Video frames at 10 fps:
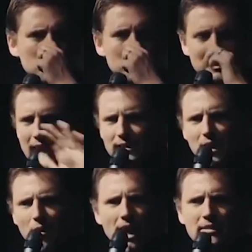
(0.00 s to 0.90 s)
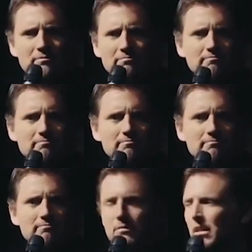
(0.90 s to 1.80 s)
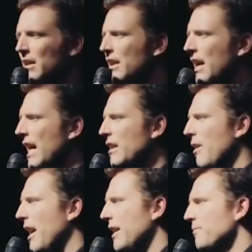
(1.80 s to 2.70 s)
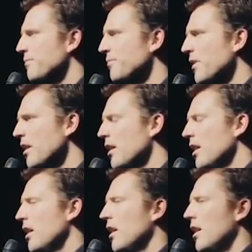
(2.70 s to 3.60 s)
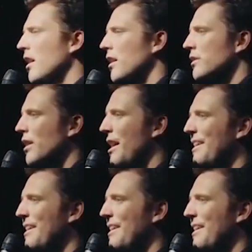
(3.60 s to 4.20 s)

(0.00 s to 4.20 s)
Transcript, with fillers: But that's all right. Anyway, so,